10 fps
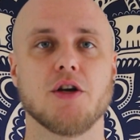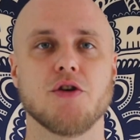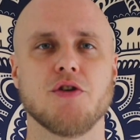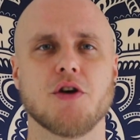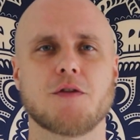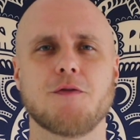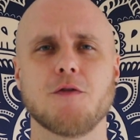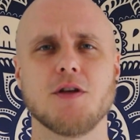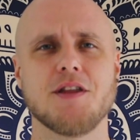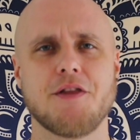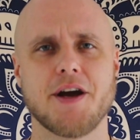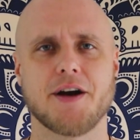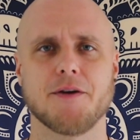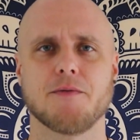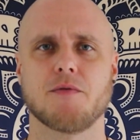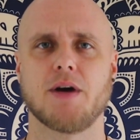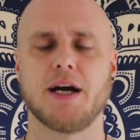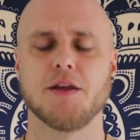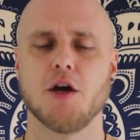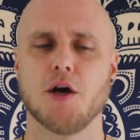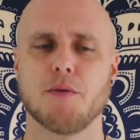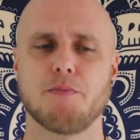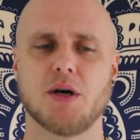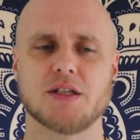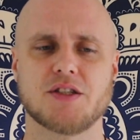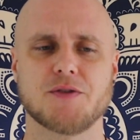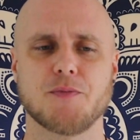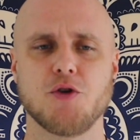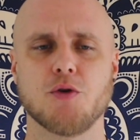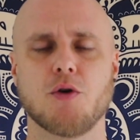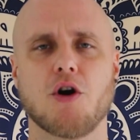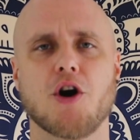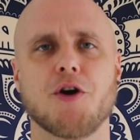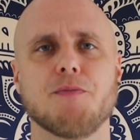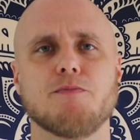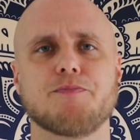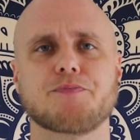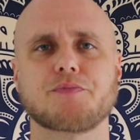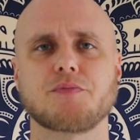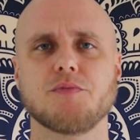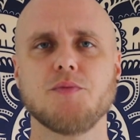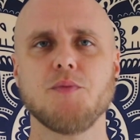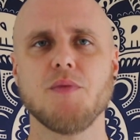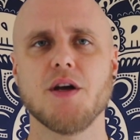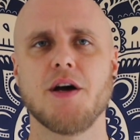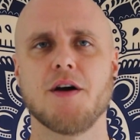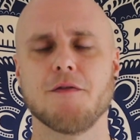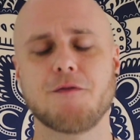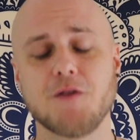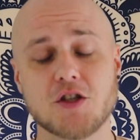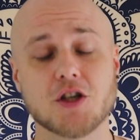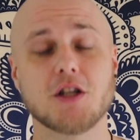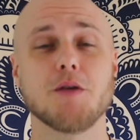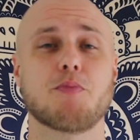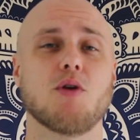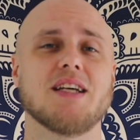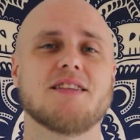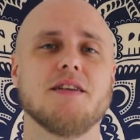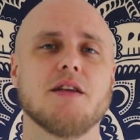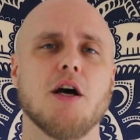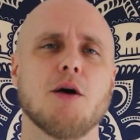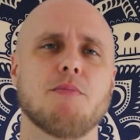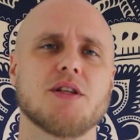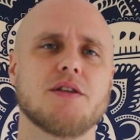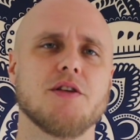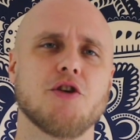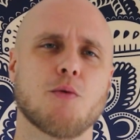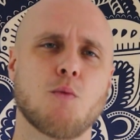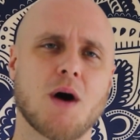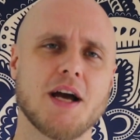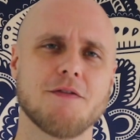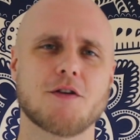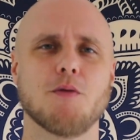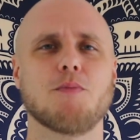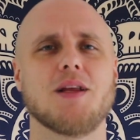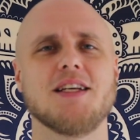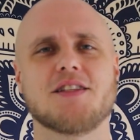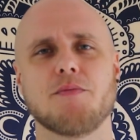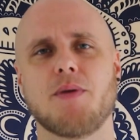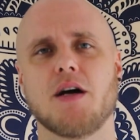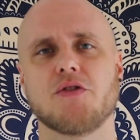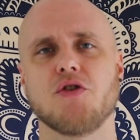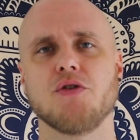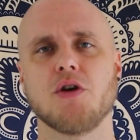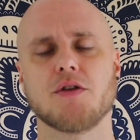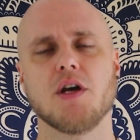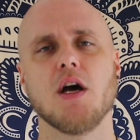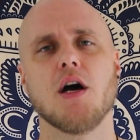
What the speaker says: you're not fully there, right? But you are physically present, but your wife complains about you're not